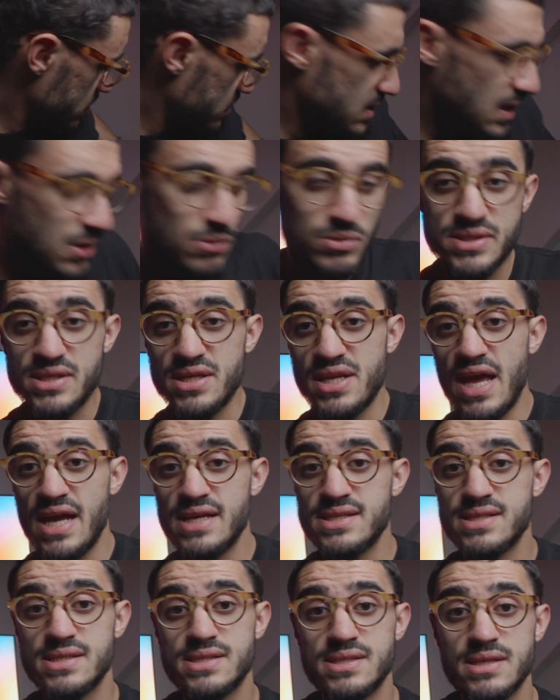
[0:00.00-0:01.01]
That was it
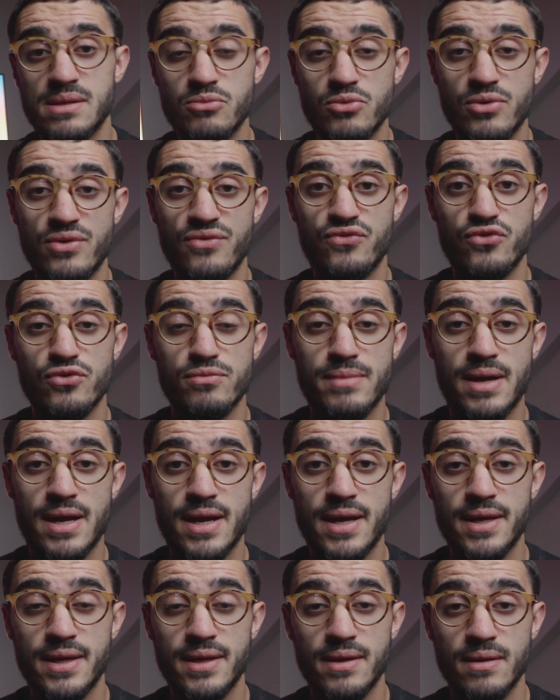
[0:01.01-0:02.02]
as a summary for
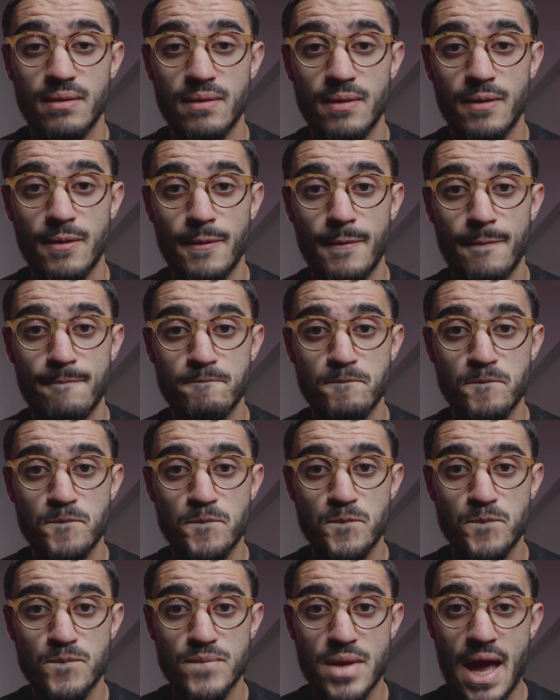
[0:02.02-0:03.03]
my
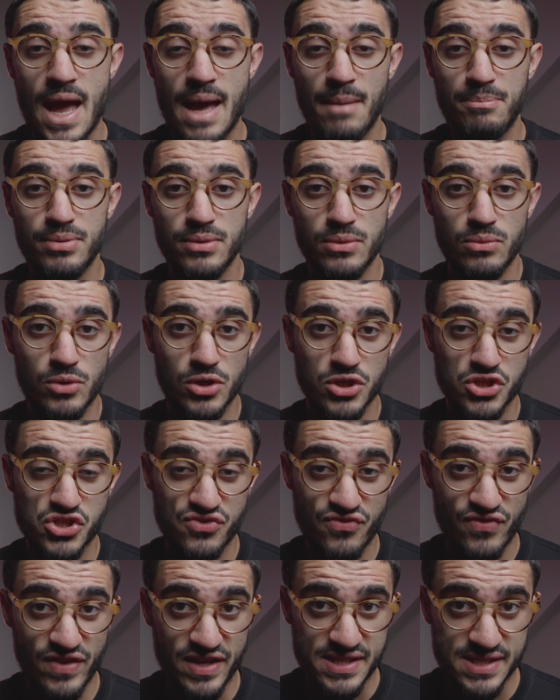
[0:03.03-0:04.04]
Apple Watch
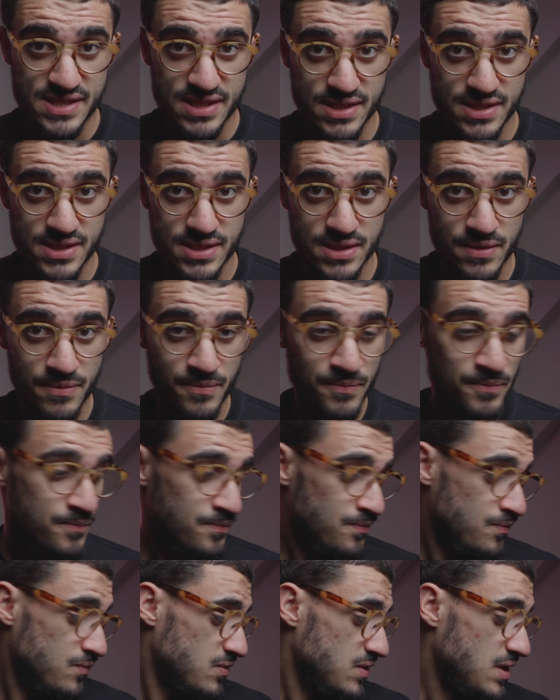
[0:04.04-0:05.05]
faces
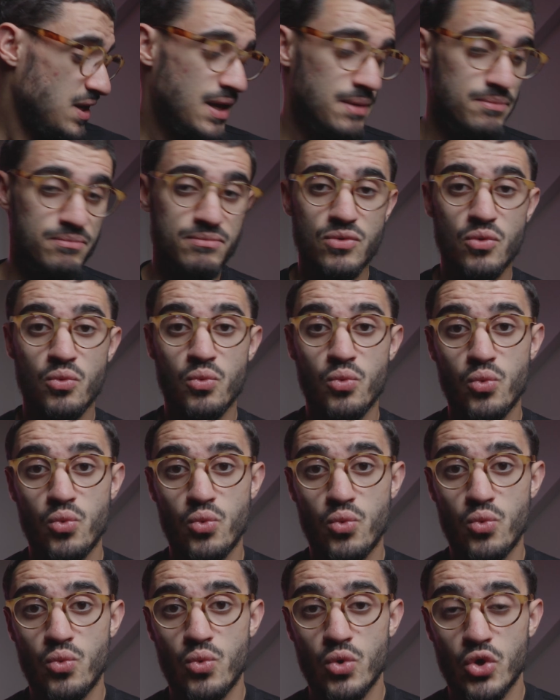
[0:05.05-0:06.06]
that I'm
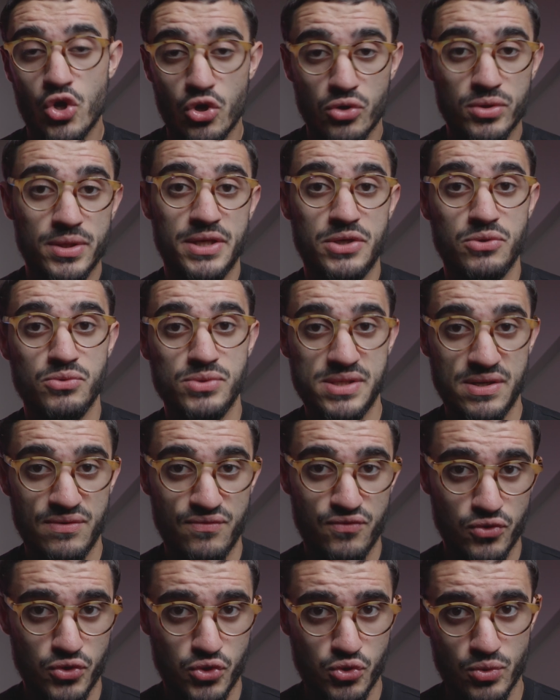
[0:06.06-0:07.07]
currently using
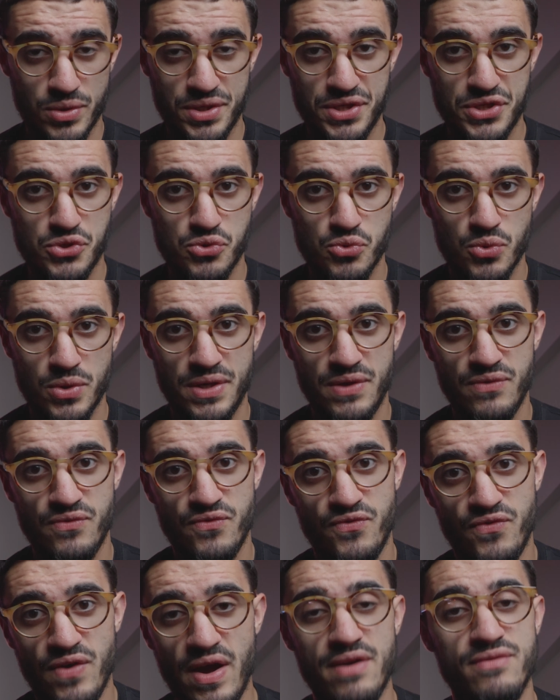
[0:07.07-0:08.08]
for
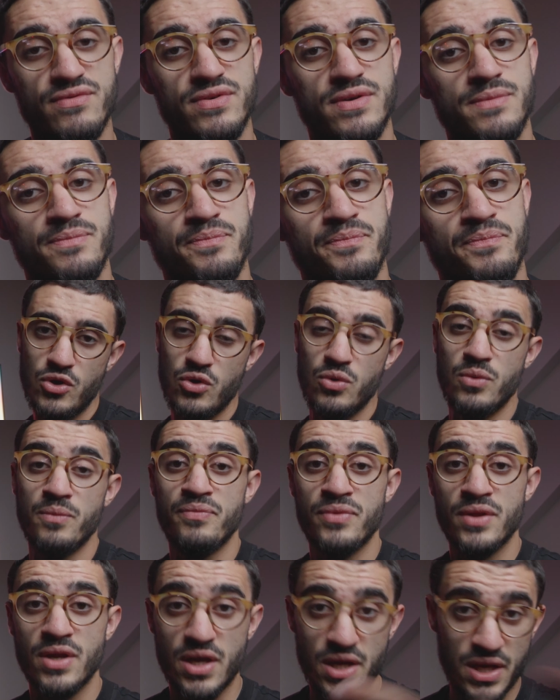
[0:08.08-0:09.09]
2025. Oh,
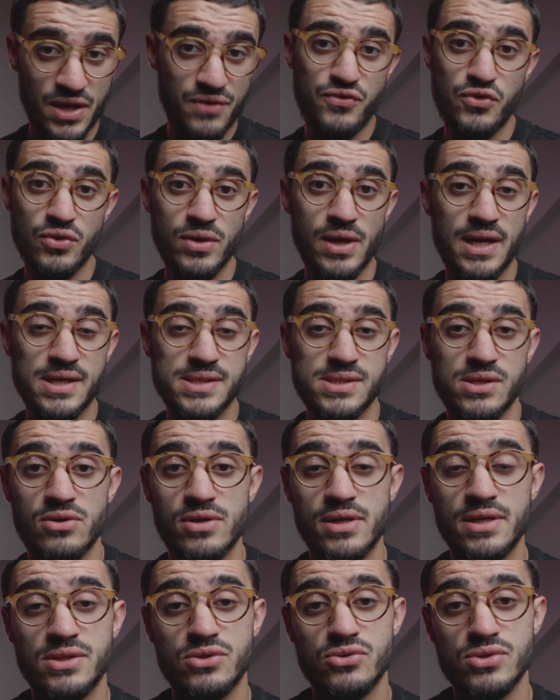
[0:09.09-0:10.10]
and if you guys
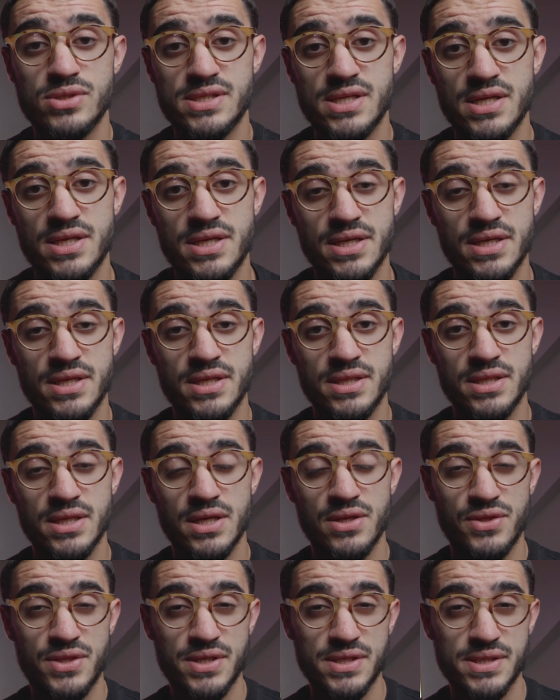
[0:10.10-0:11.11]
are interested in
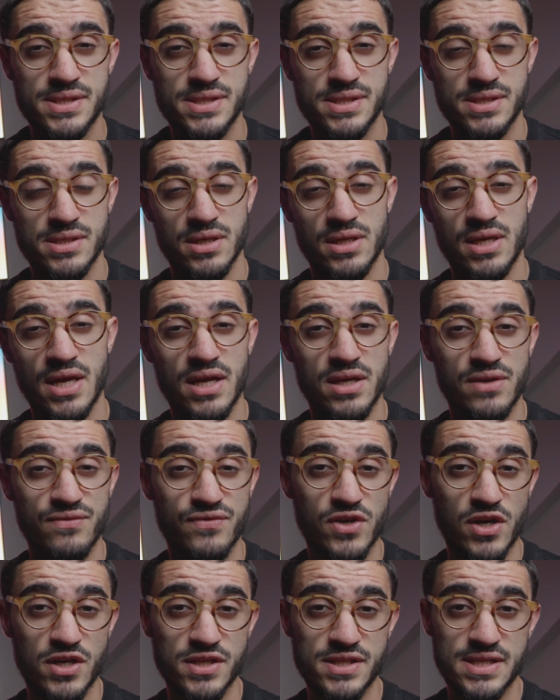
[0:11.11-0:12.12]
this kind of
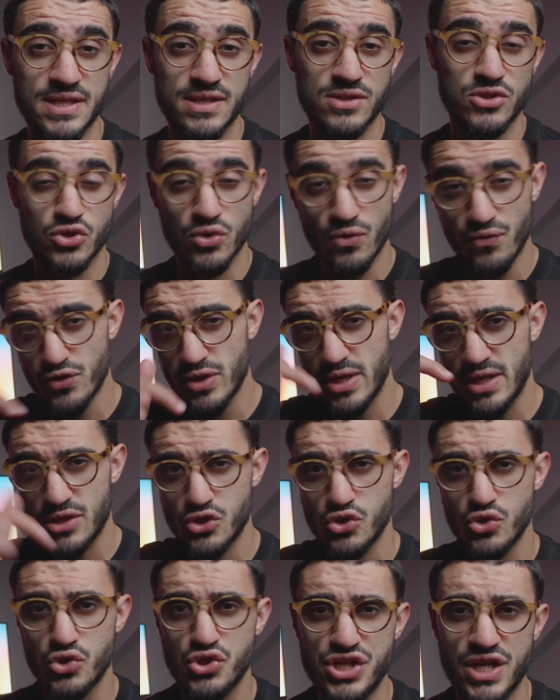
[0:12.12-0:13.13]
content, don't forget
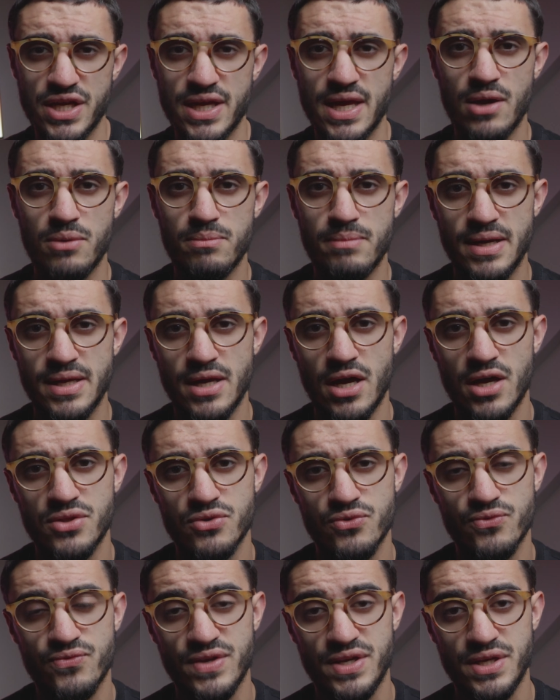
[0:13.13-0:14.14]
to check out my
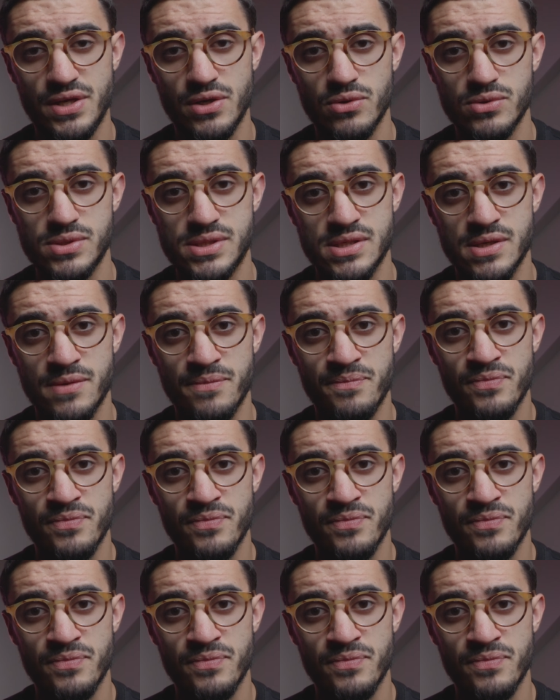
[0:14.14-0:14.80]
other videos.